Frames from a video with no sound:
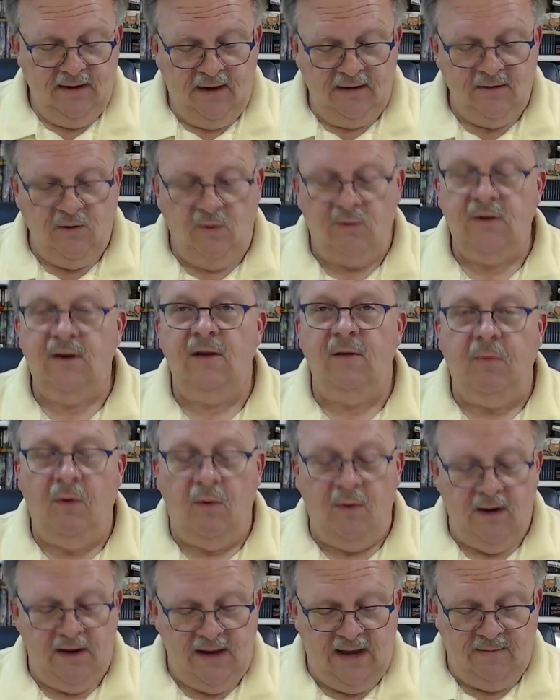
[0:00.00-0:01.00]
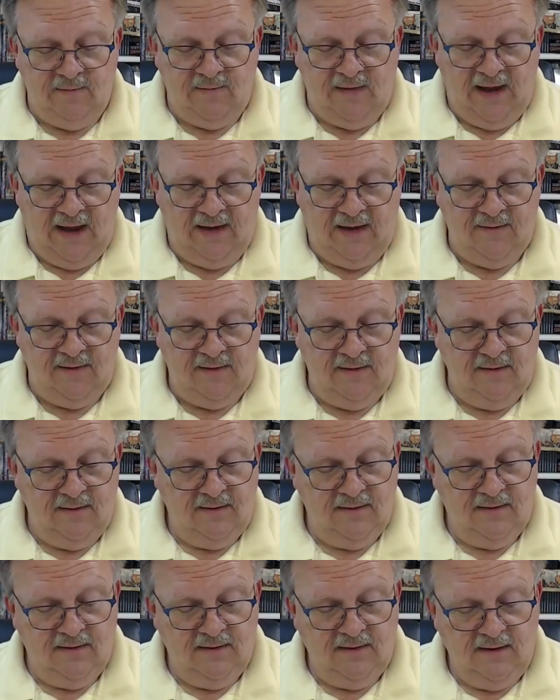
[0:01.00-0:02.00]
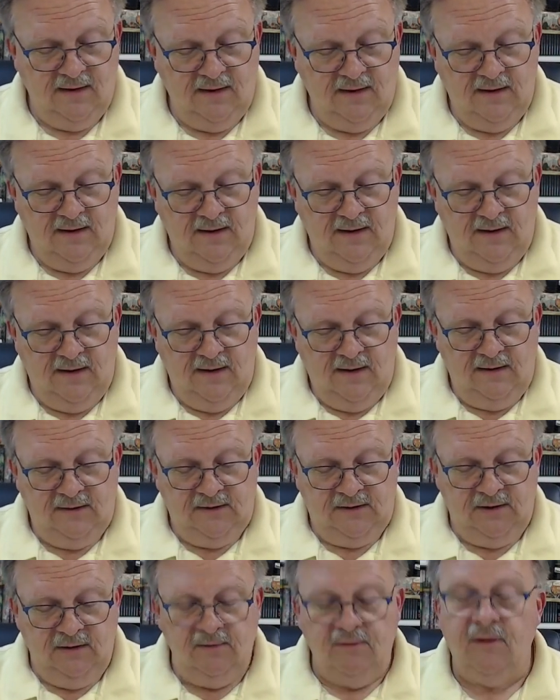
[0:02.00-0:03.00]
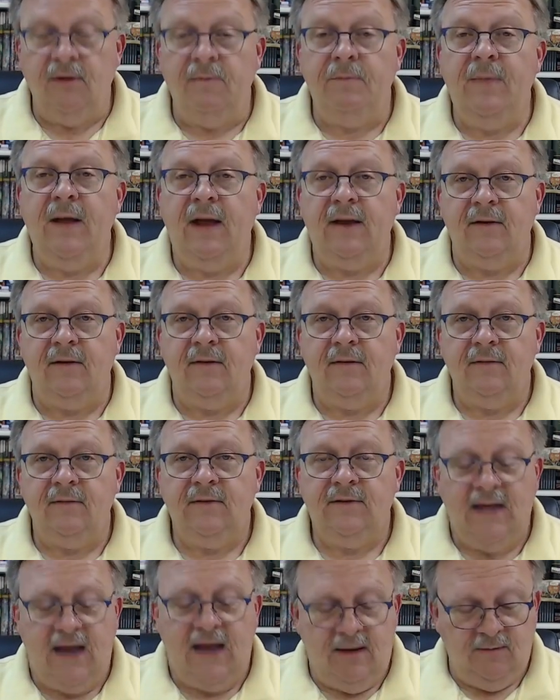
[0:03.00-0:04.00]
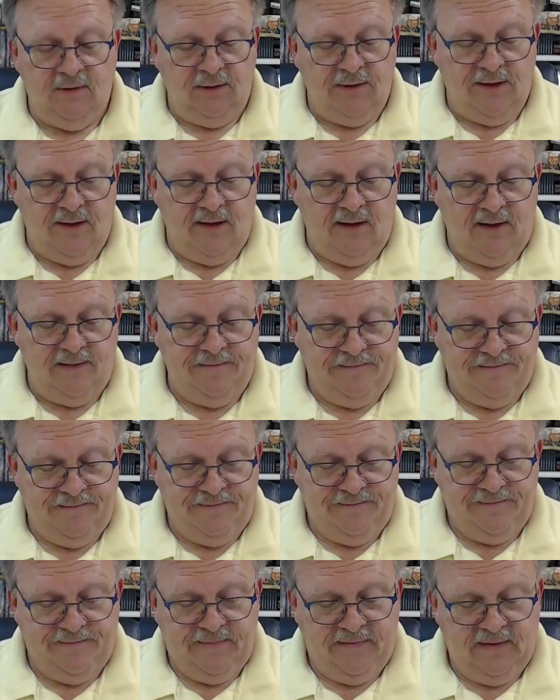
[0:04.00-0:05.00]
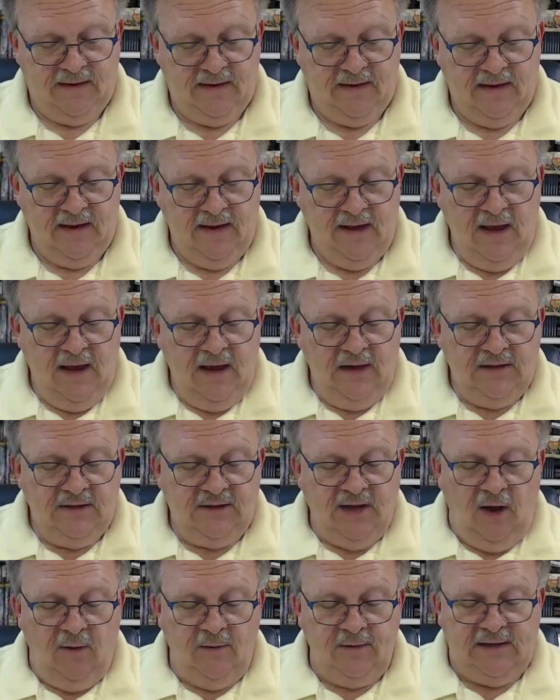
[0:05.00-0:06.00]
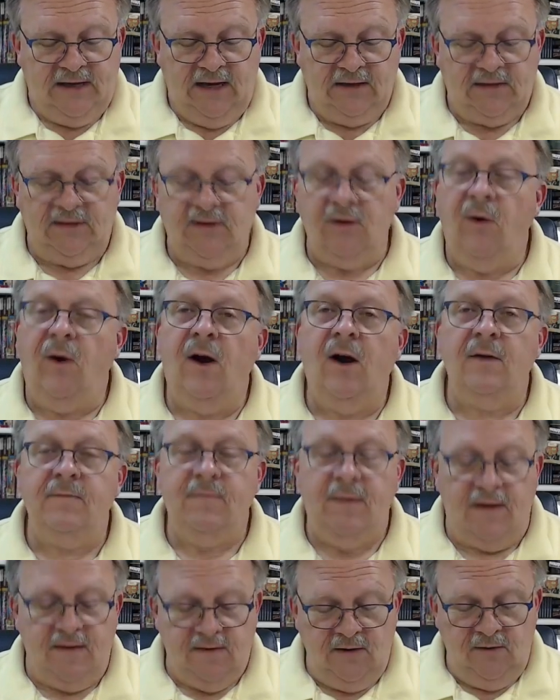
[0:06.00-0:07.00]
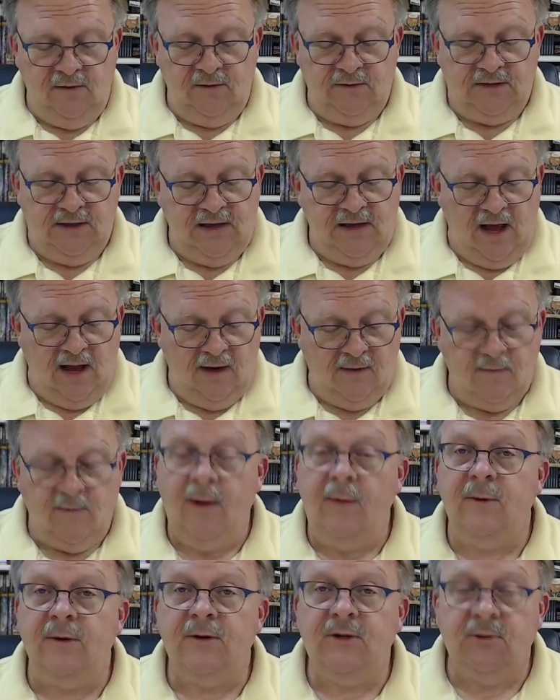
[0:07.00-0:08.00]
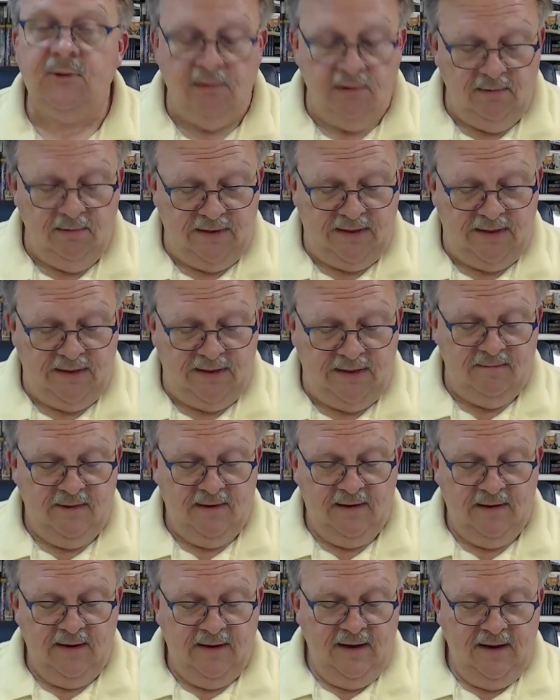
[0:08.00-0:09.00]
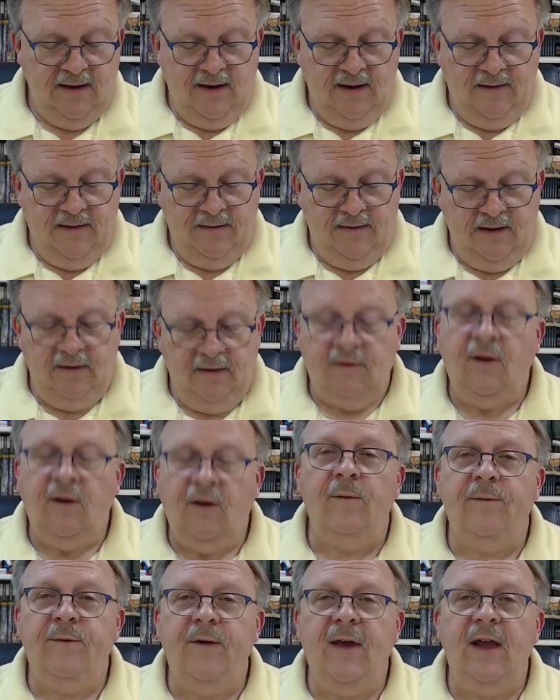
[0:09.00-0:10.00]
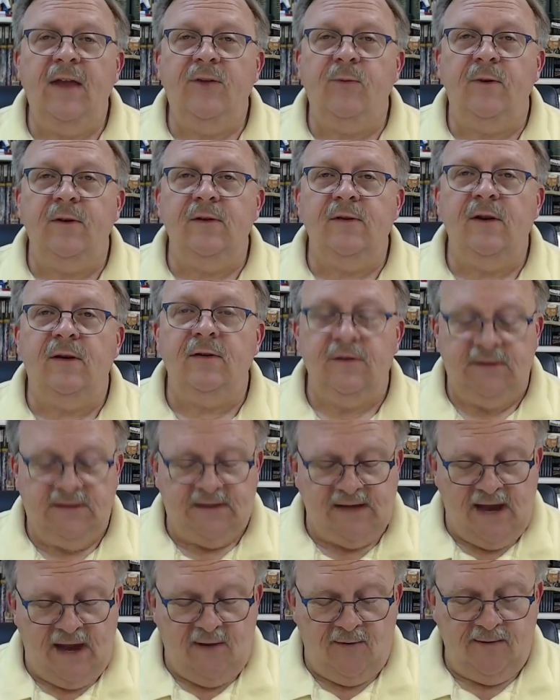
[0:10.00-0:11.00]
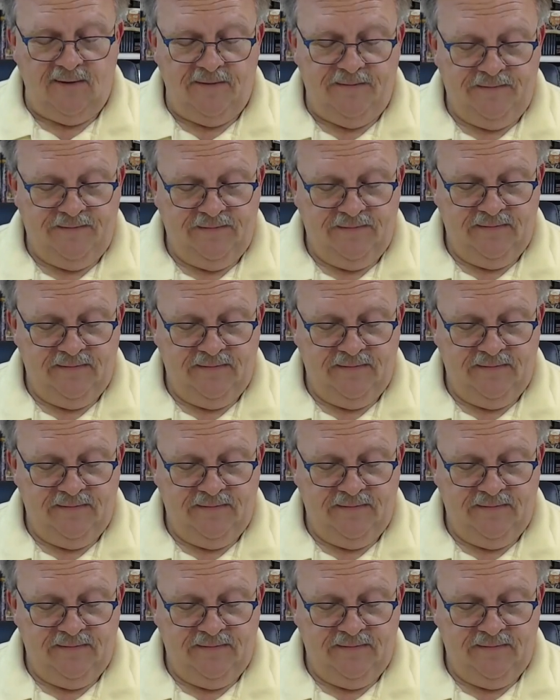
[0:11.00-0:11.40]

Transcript: anointed a boy named David. Sooner the better, Samuel thought. Saul was hit so hard by the news that Yahweh was through with him, his whole faith would turn sour.